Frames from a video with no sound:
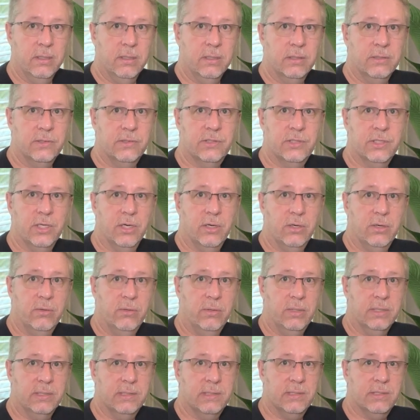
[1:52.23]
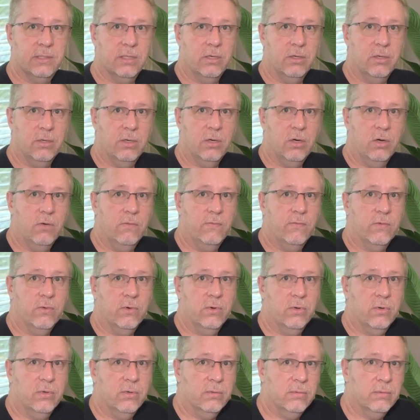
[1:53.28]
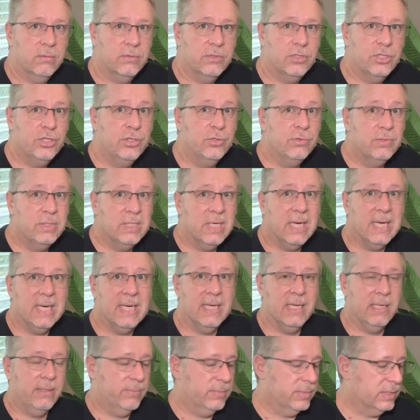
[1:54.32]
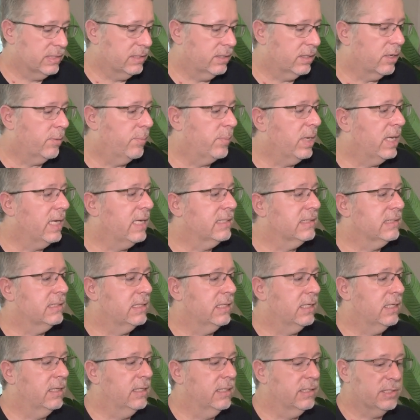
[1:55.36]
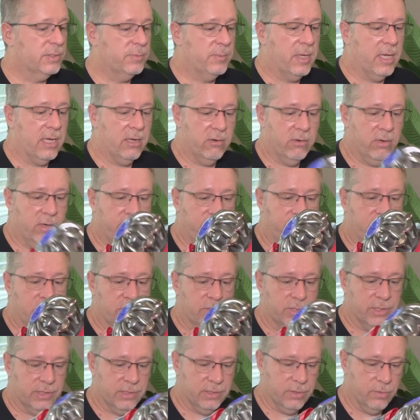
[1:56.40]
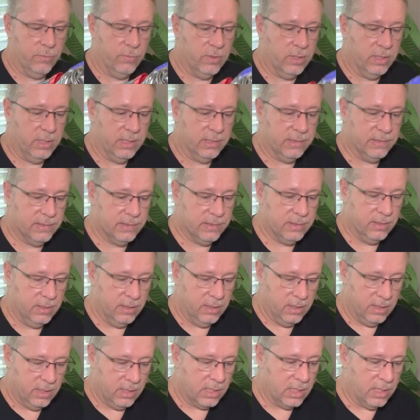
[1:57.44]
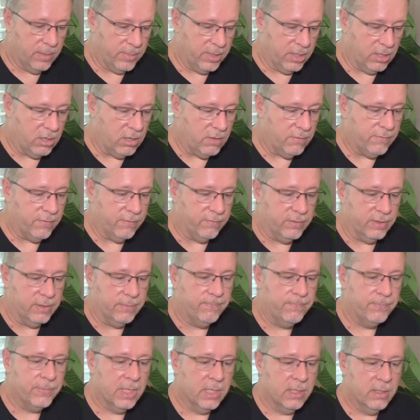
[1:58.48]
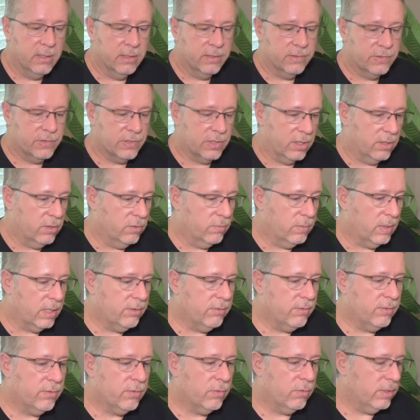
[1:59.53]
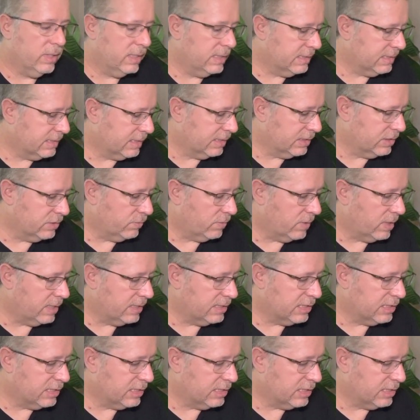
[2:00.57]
So it's over 2 times the capacity in this battery versus the one that's coming off of it. So rather than throwing these things away,